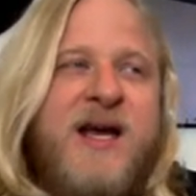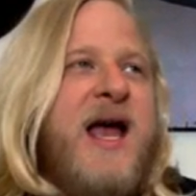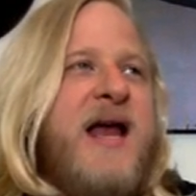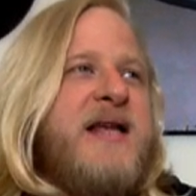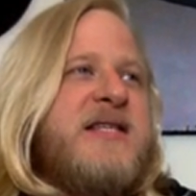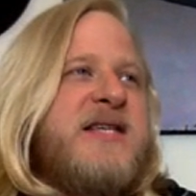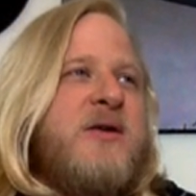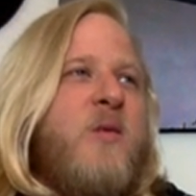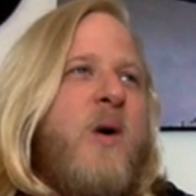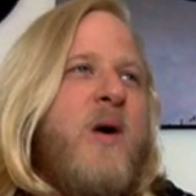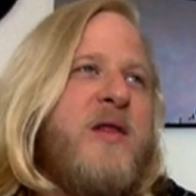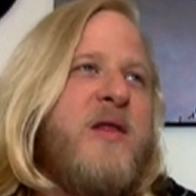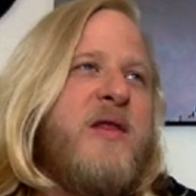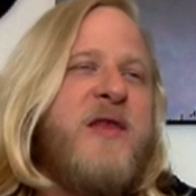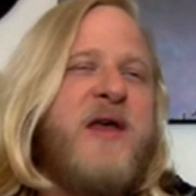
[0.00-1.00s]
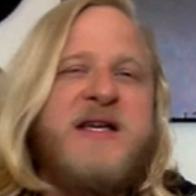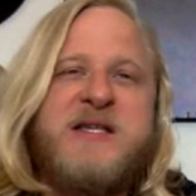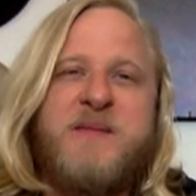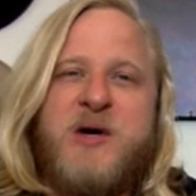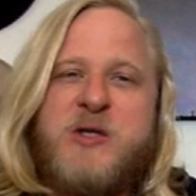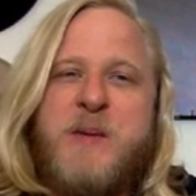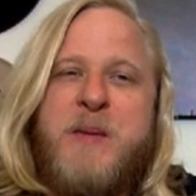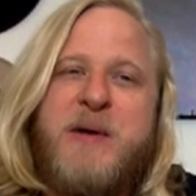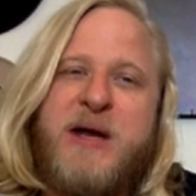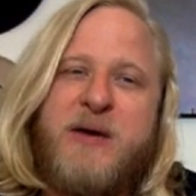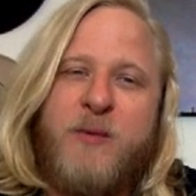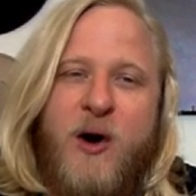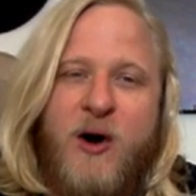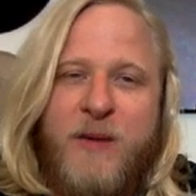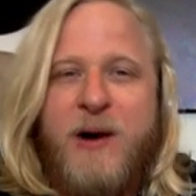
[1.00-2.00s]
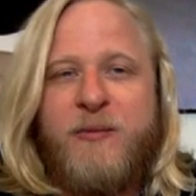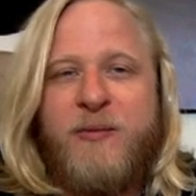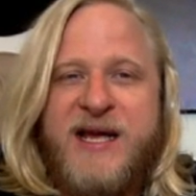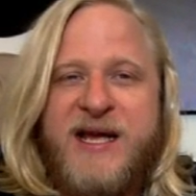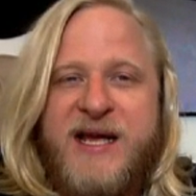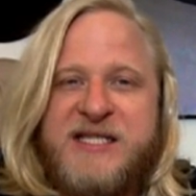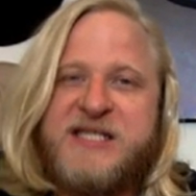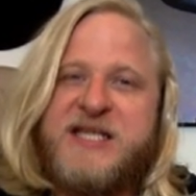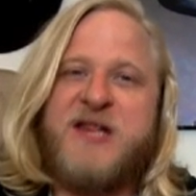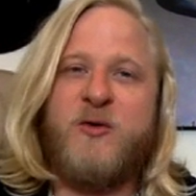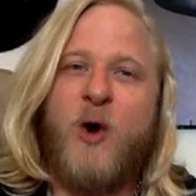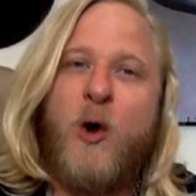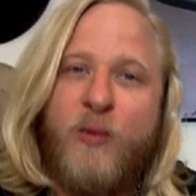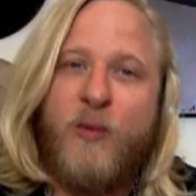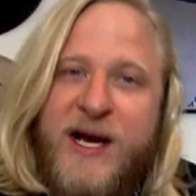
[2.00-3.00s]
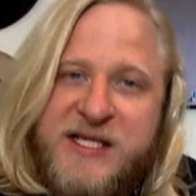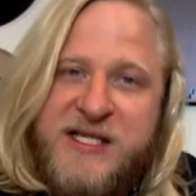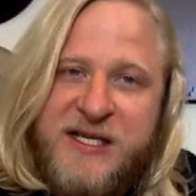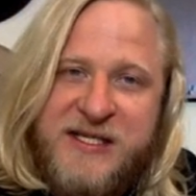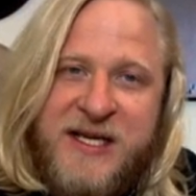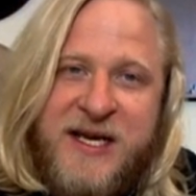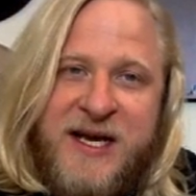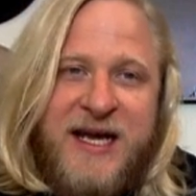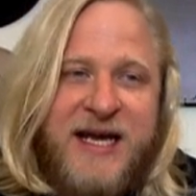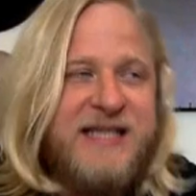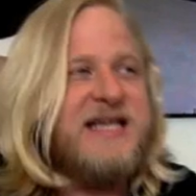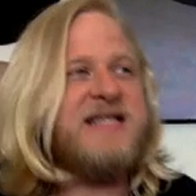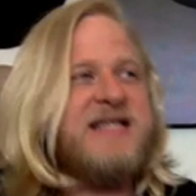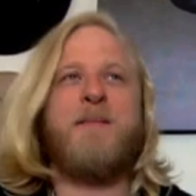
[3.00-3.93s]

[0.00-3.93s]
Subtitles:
And he said one of the things that most people get wrong about rednecks is that they're all racist. He says